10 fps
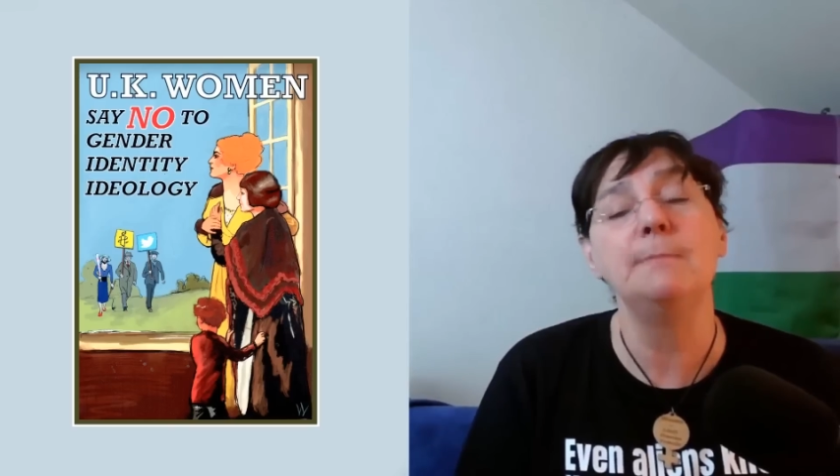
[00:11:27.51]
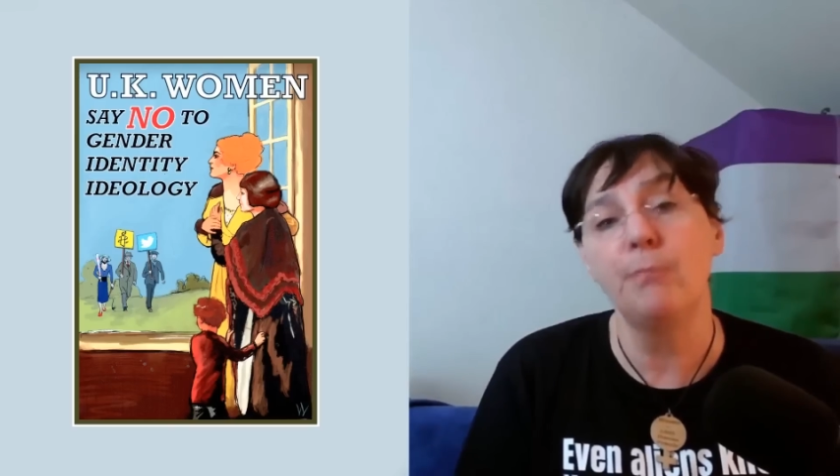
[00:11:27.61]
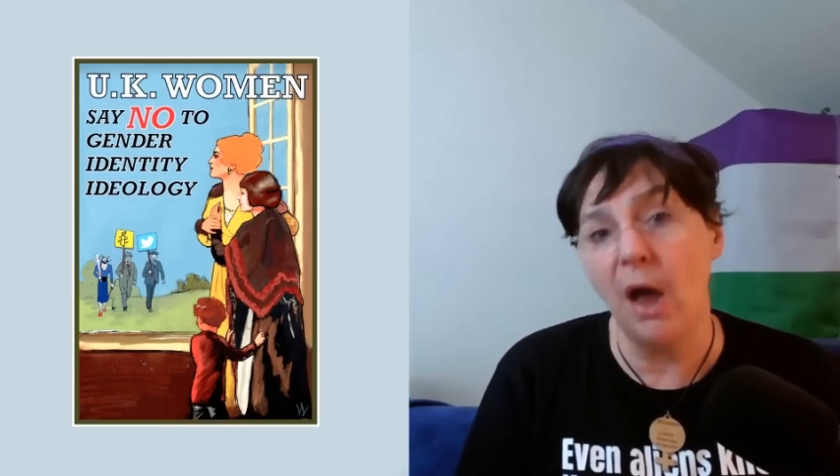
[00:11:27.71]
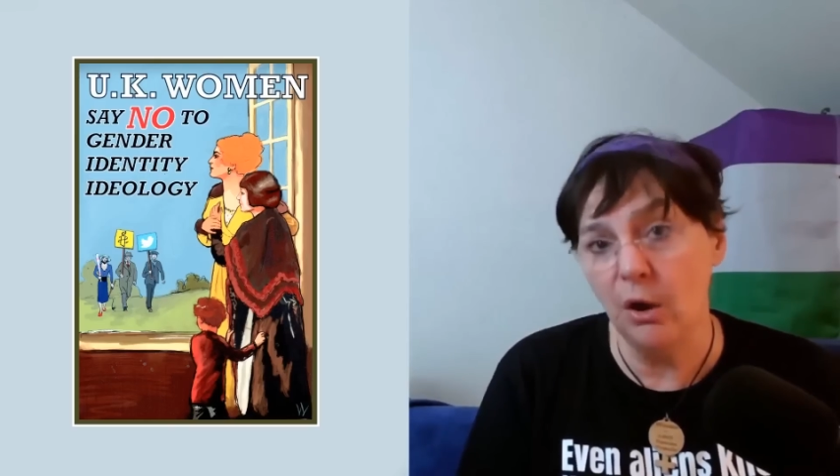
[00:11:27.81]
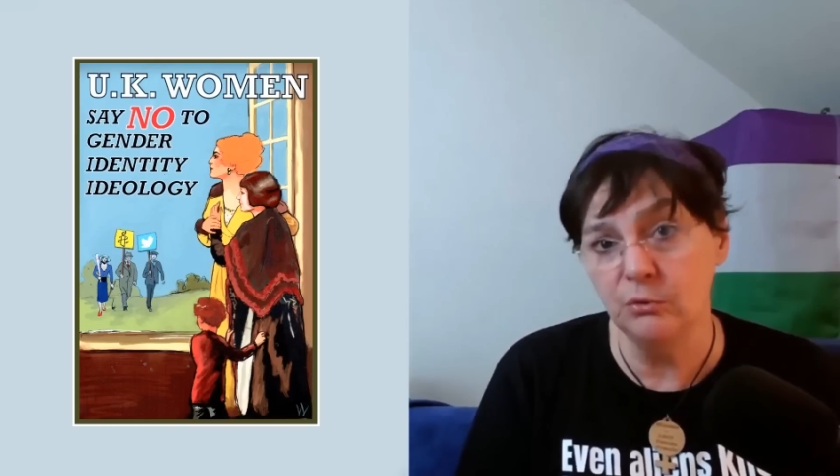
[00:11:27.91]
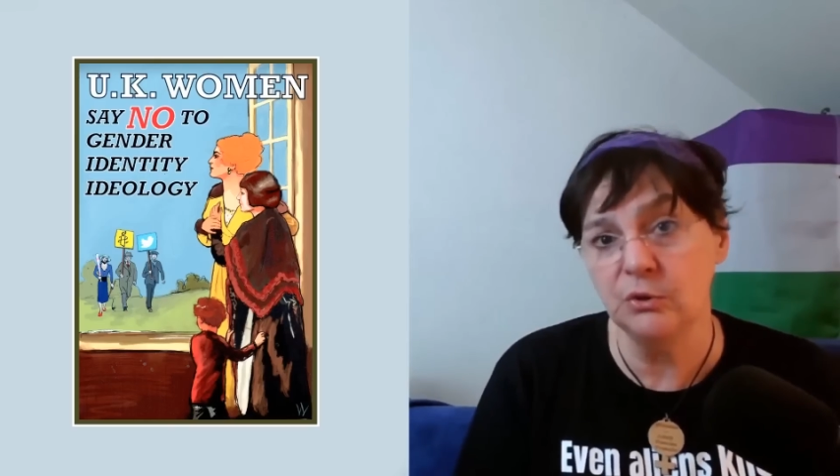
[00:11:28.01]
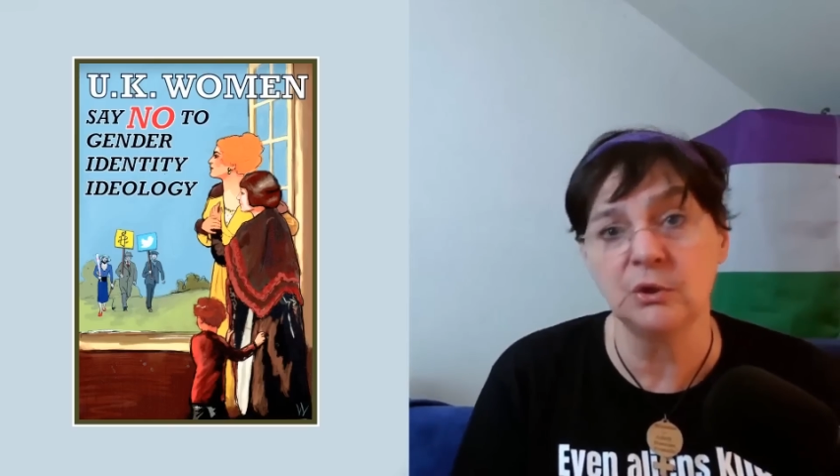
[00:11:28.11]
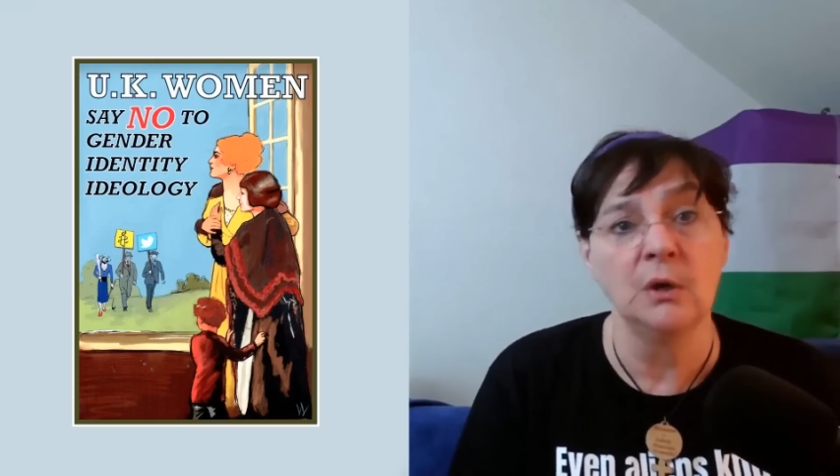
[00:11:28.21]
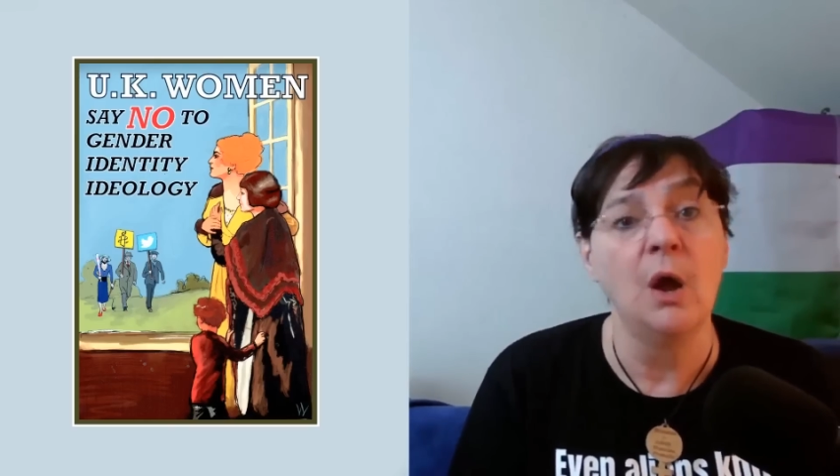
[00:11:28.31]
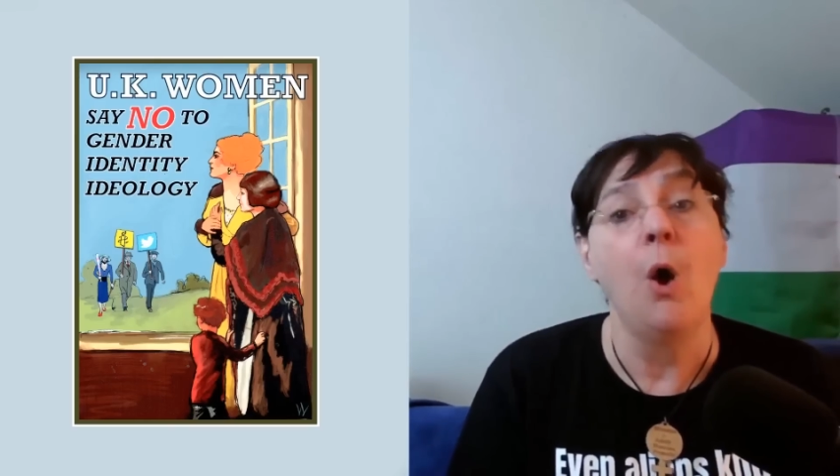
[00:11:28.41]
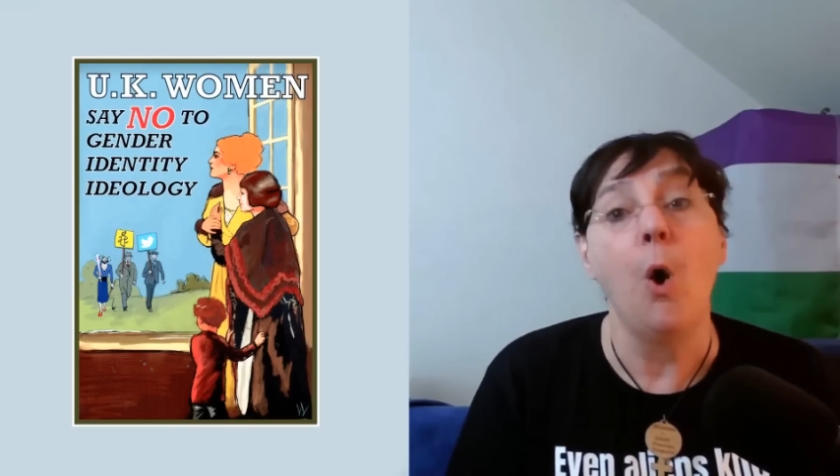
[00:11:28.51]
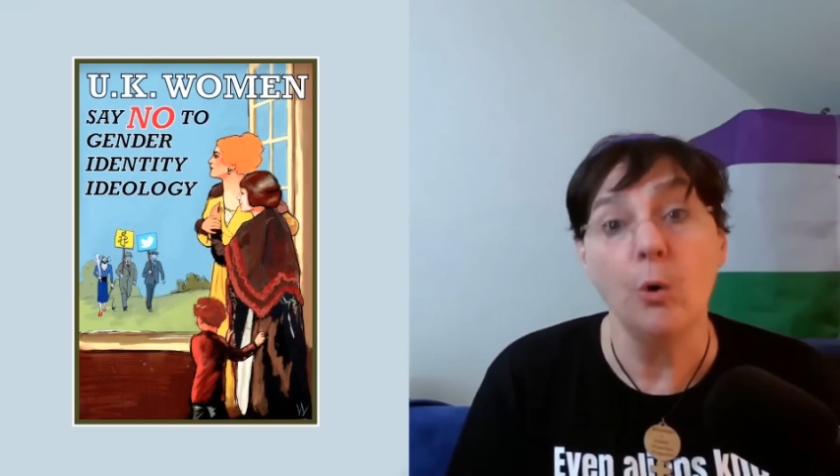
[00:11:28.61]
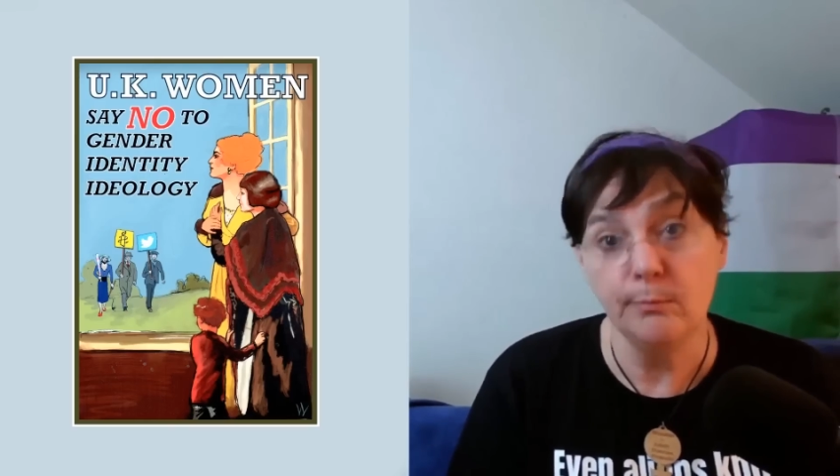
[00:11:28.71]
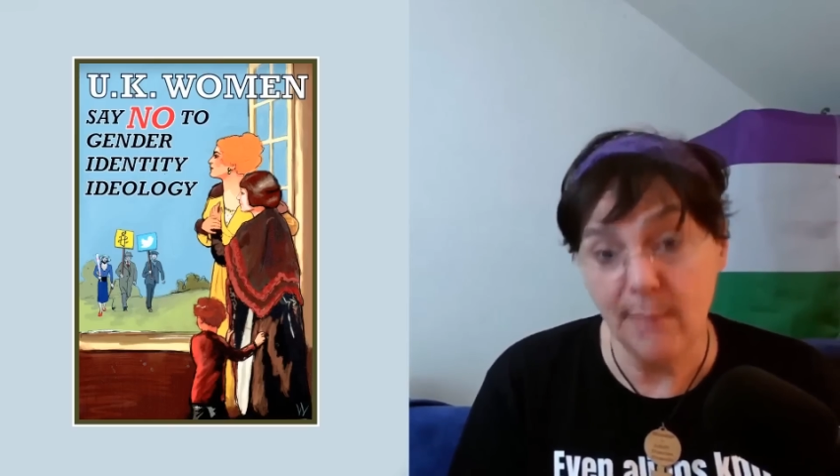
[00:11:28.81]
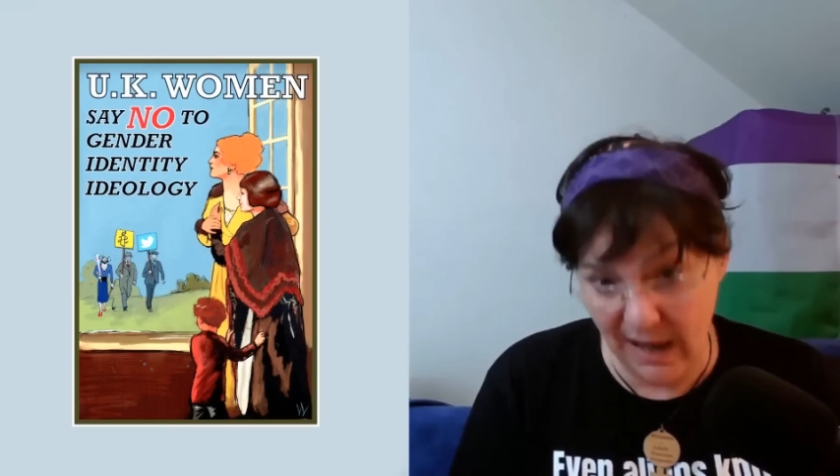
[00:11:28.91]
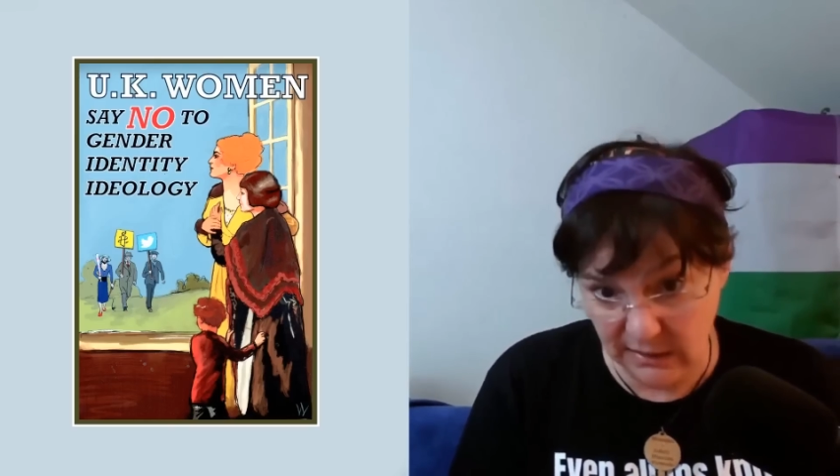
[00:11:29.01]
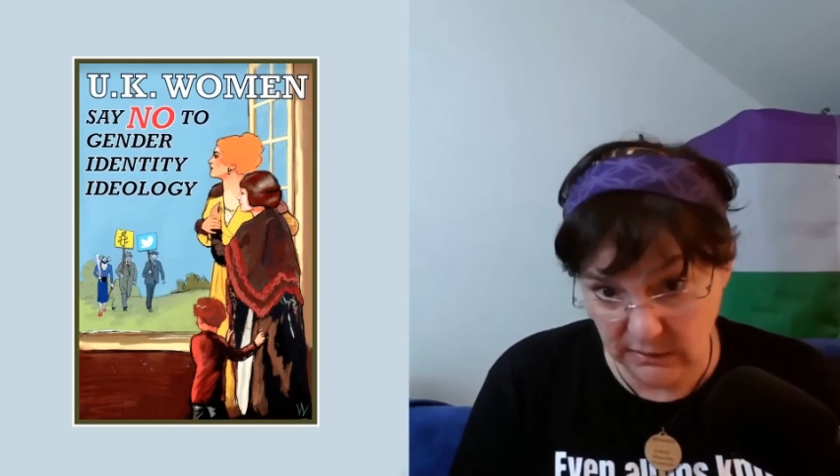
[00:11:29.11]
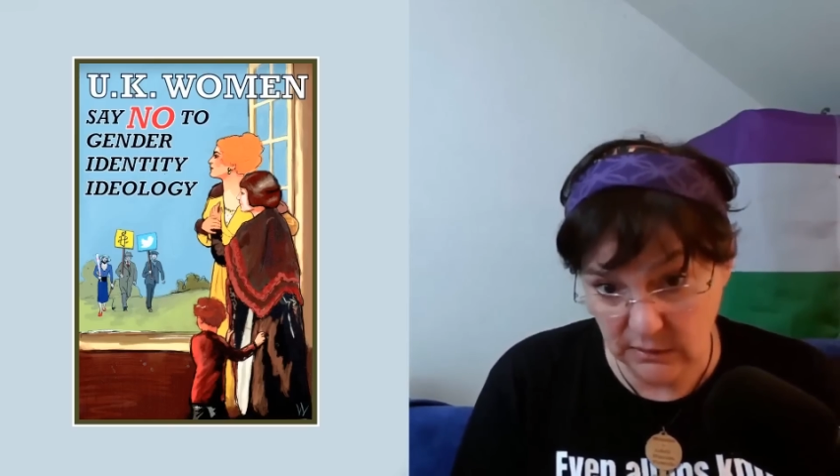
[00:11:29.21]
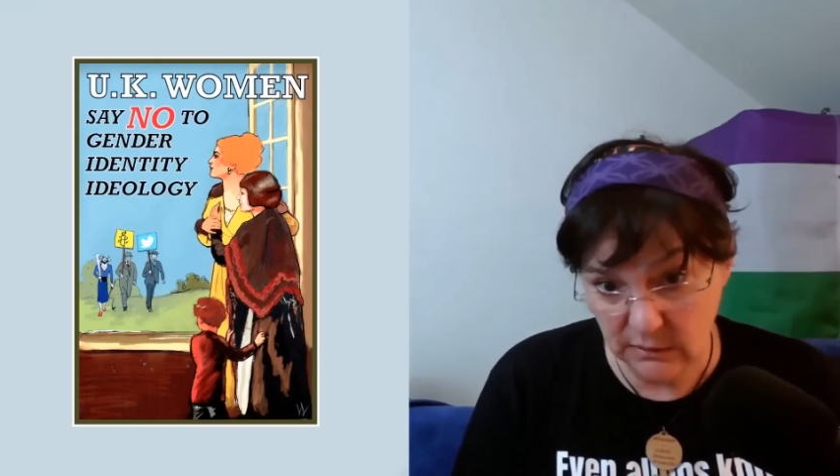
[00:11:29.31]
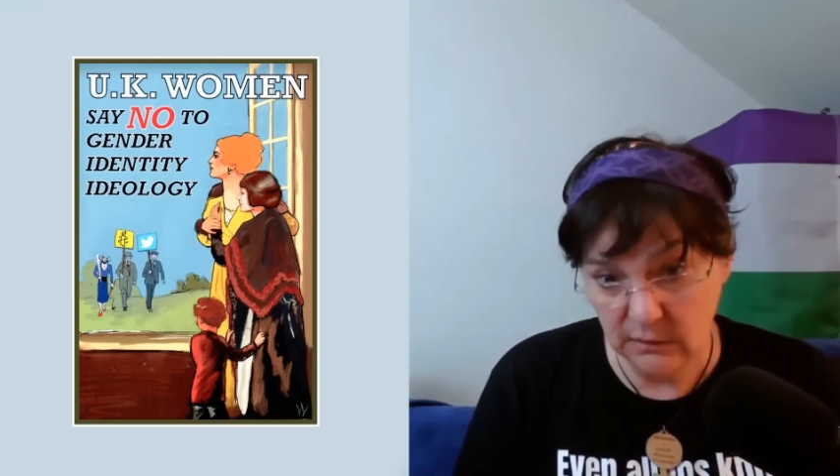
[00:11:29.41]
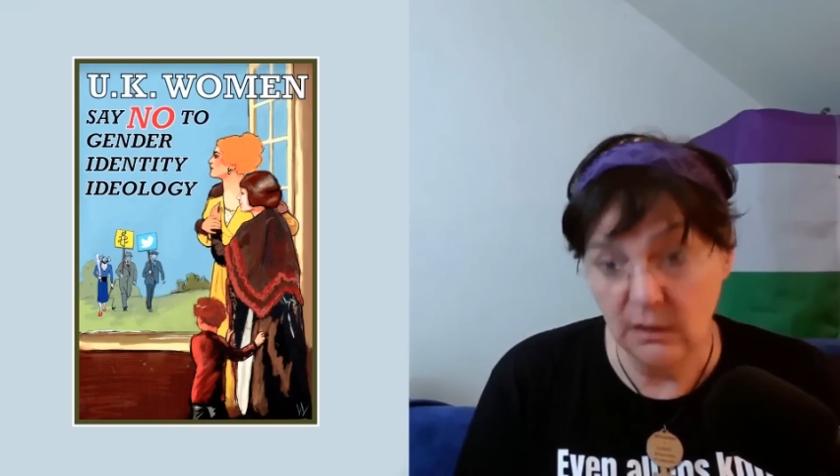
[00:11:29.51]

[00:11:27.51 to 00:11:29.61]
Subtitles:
imposed on men